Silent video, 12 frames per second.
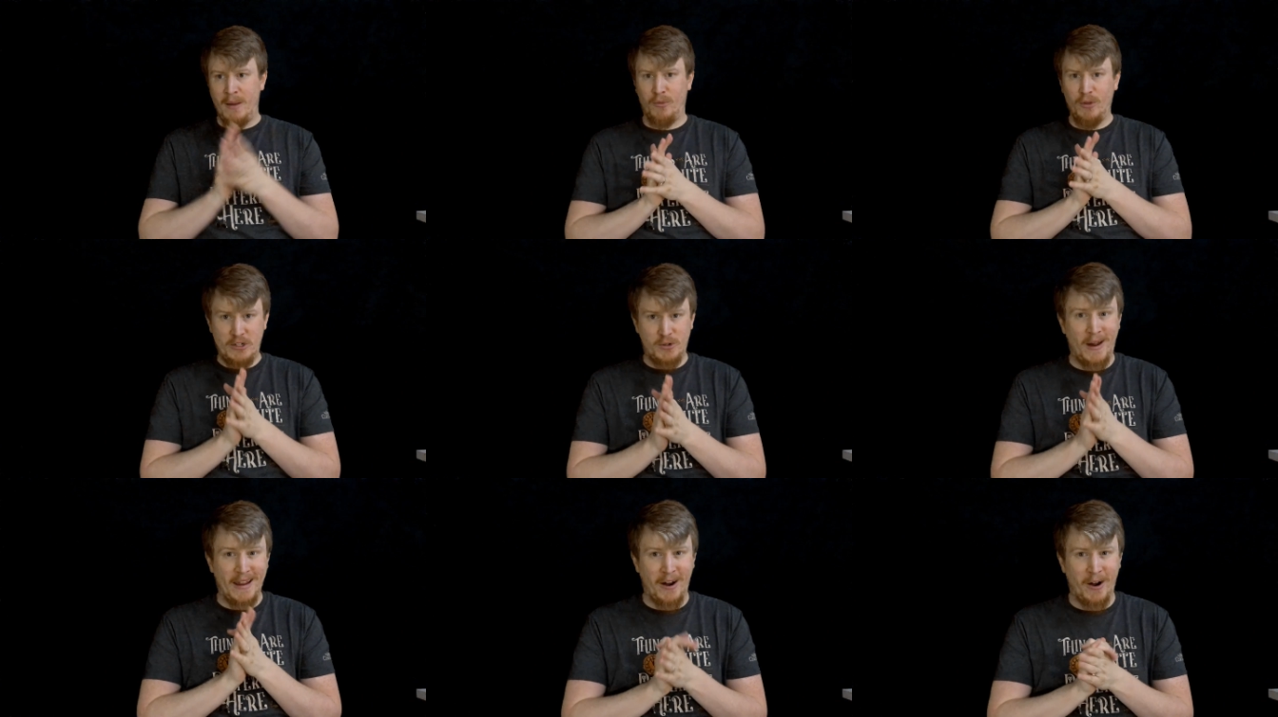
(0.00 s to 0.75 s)
I'm really
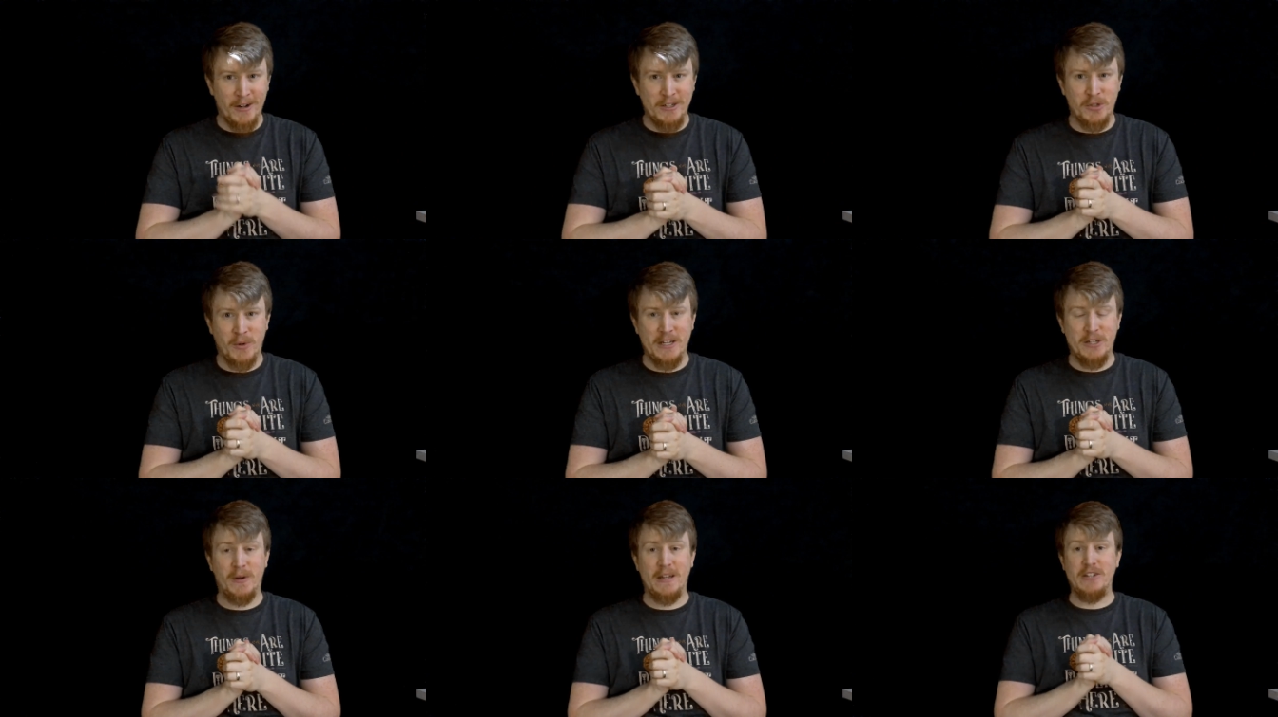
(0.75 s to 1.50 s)
trying hard in
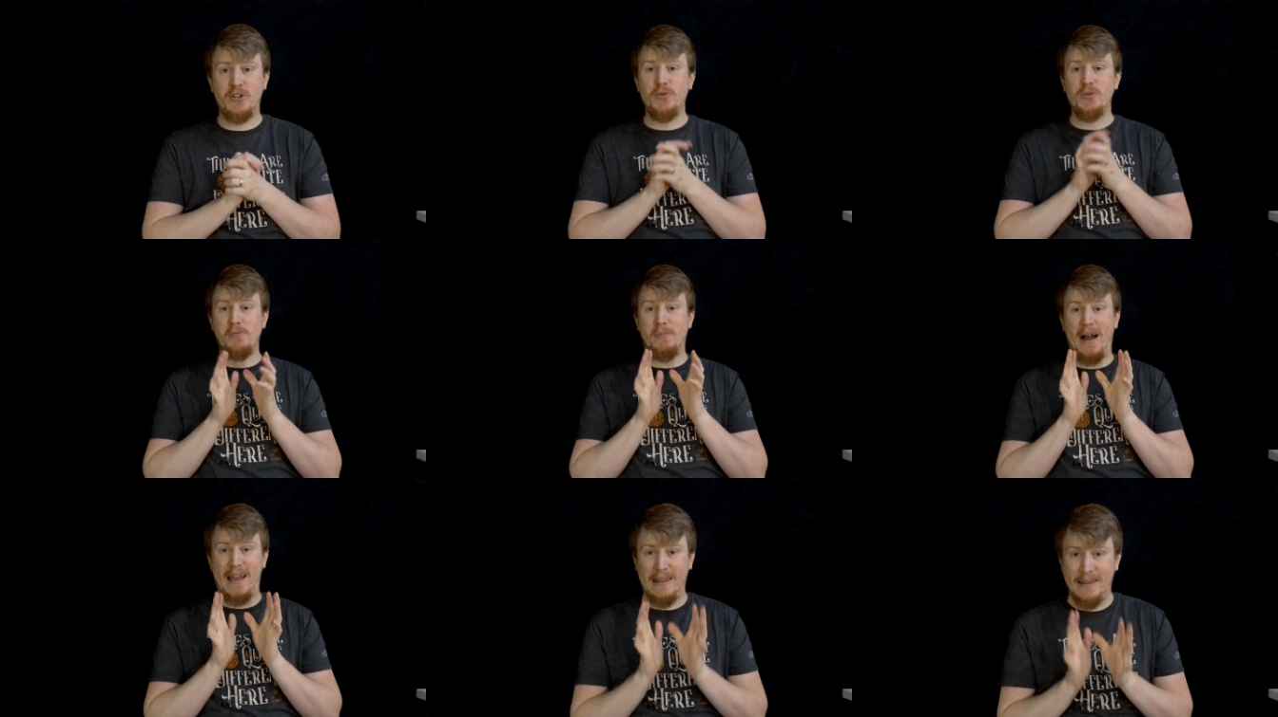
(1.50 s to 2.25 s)
2022 to
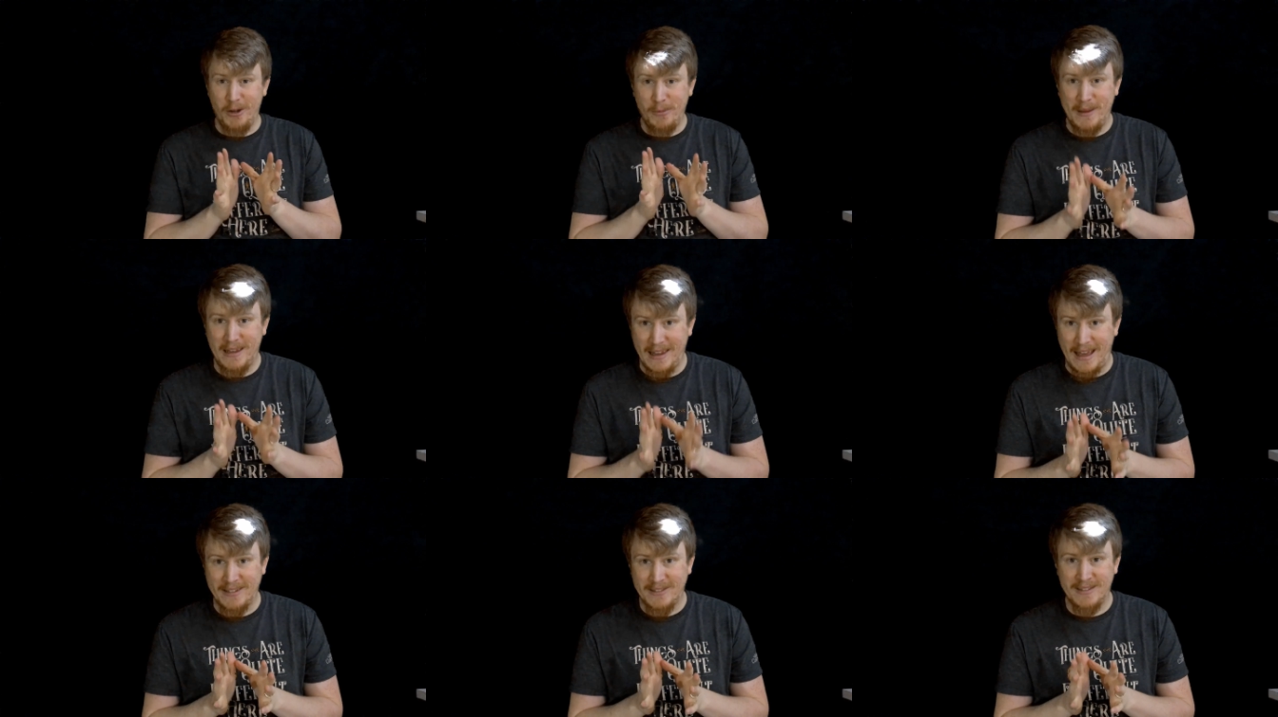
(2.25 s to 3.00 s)
buy a little bit
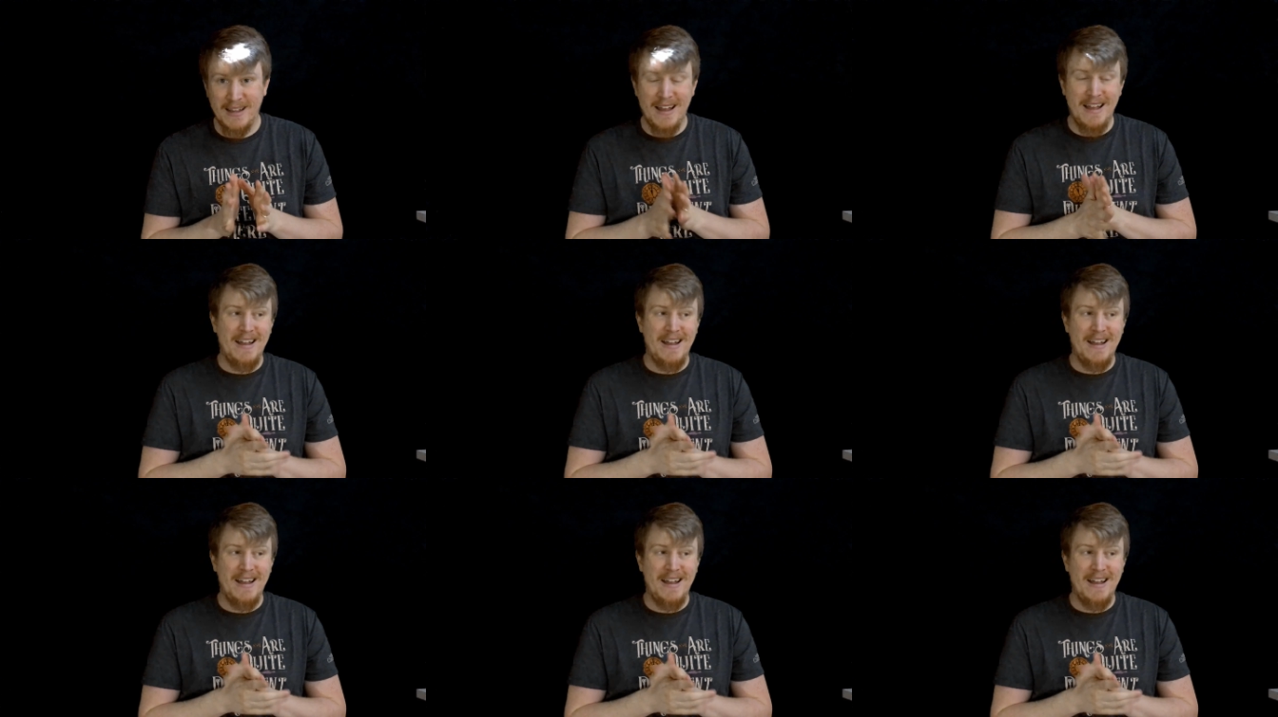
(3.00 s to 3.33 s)
less